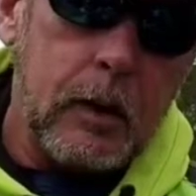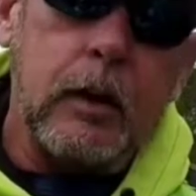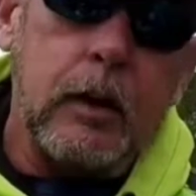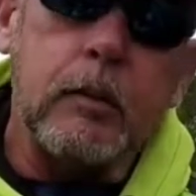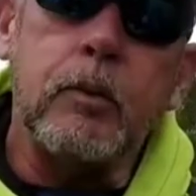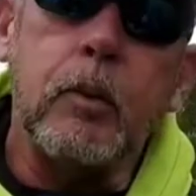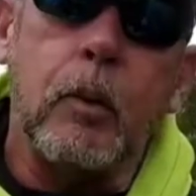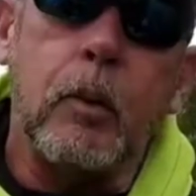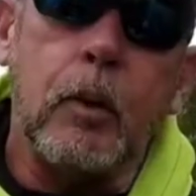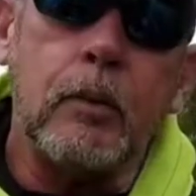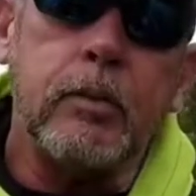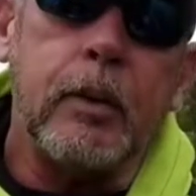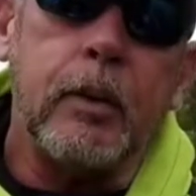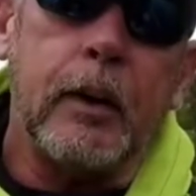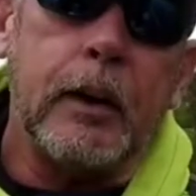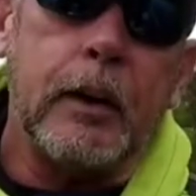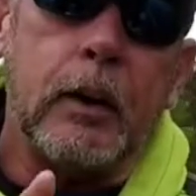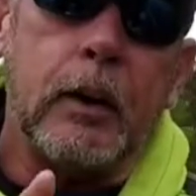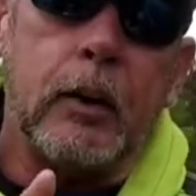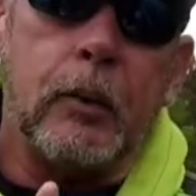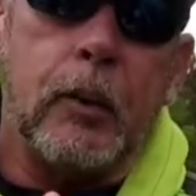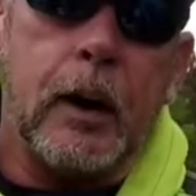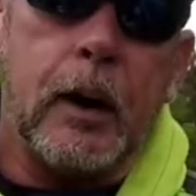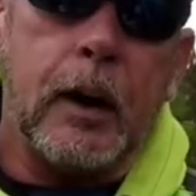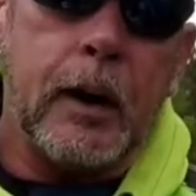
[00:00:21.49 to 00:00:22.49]
If you want to find
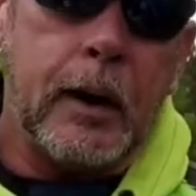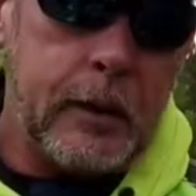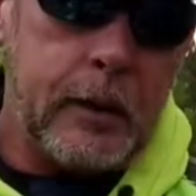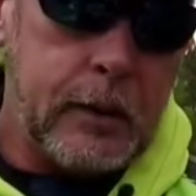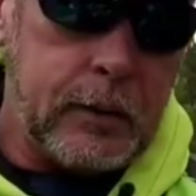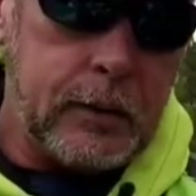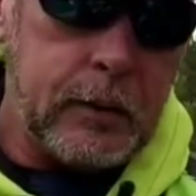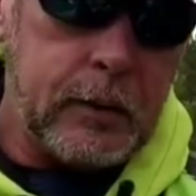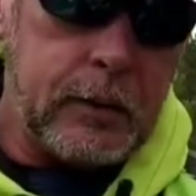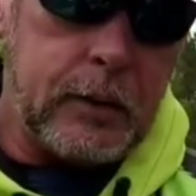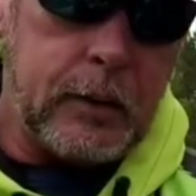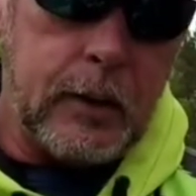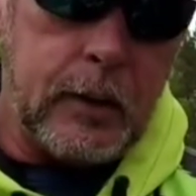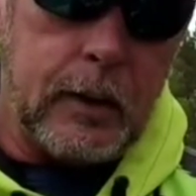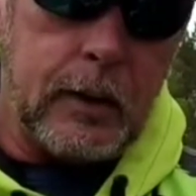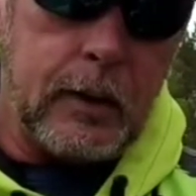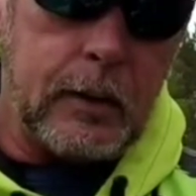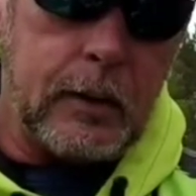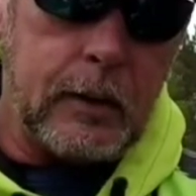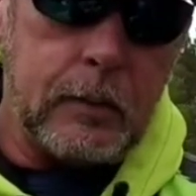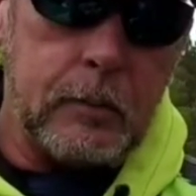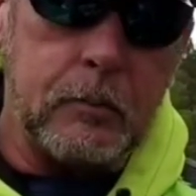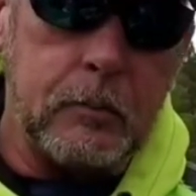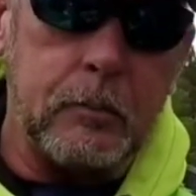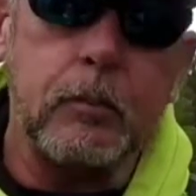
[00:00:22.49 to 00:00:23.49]
out why, you should
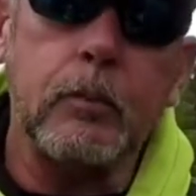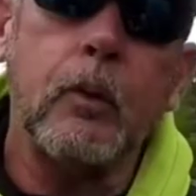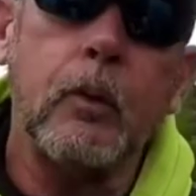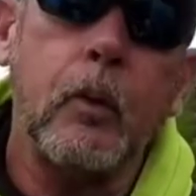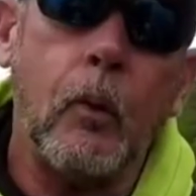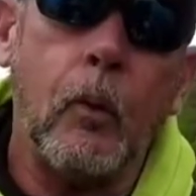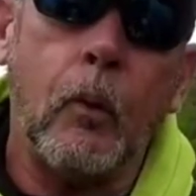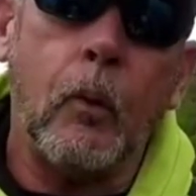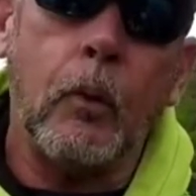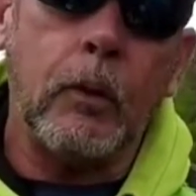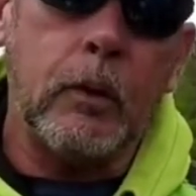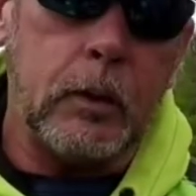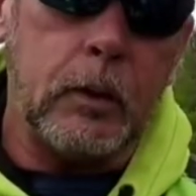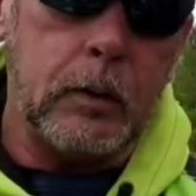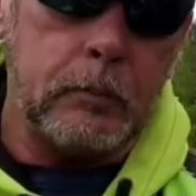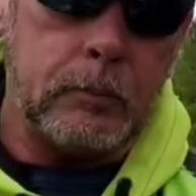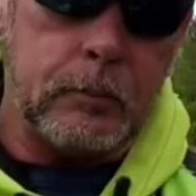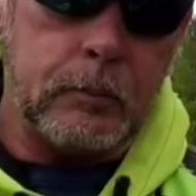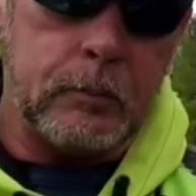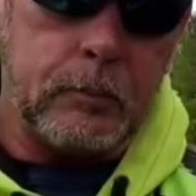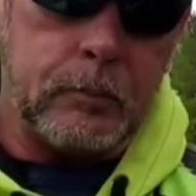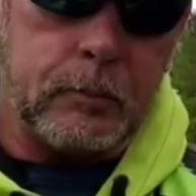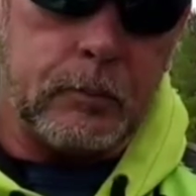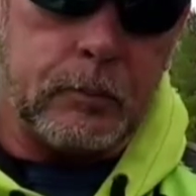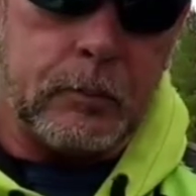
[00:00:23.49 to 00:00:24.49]
order
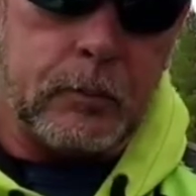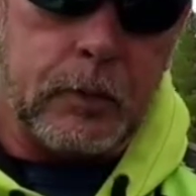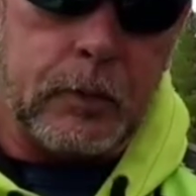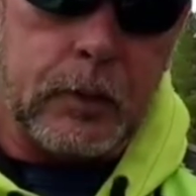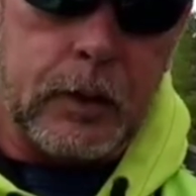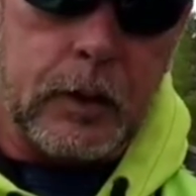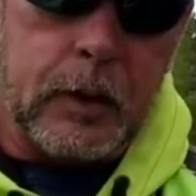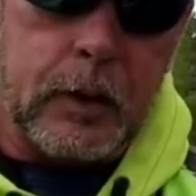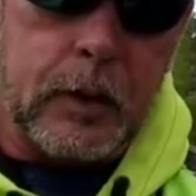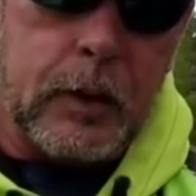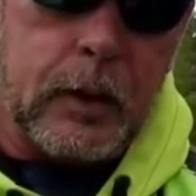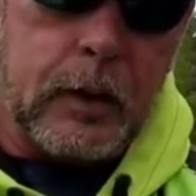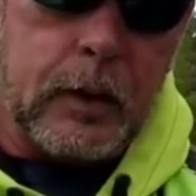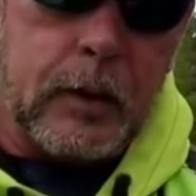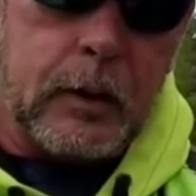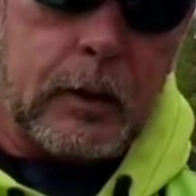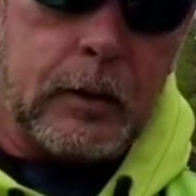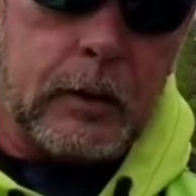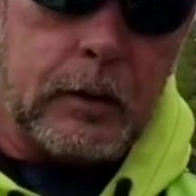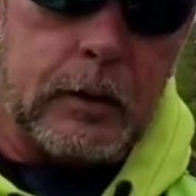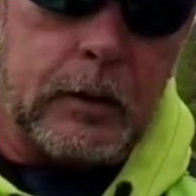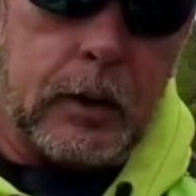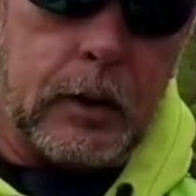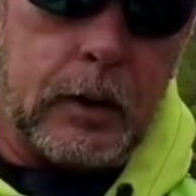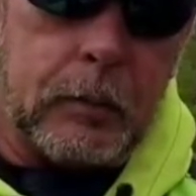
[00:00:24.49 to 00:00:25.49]
them.
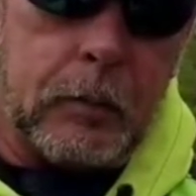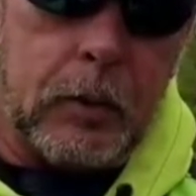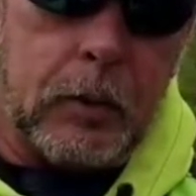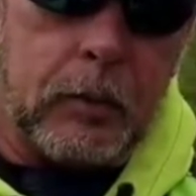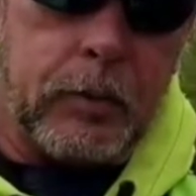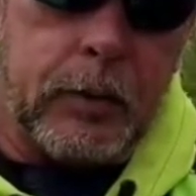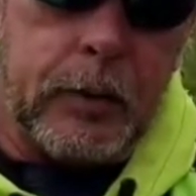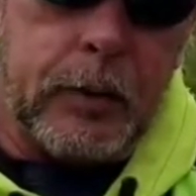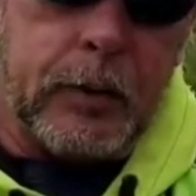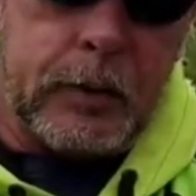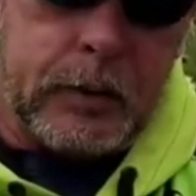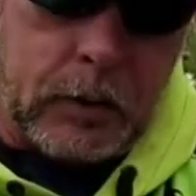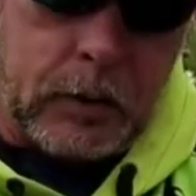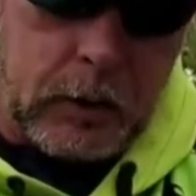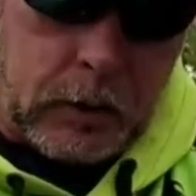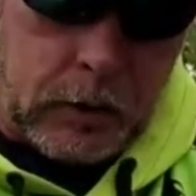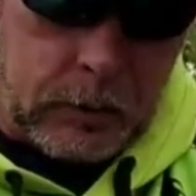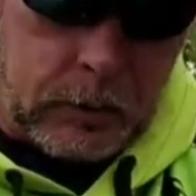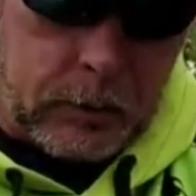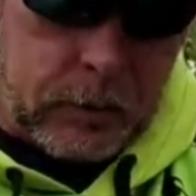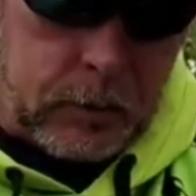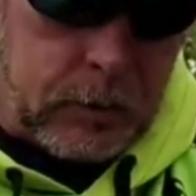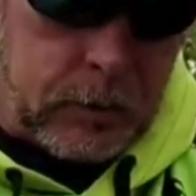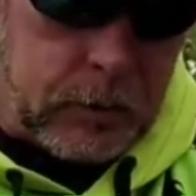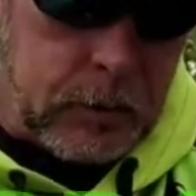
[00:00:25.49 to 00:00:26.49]
Check them out for yourself.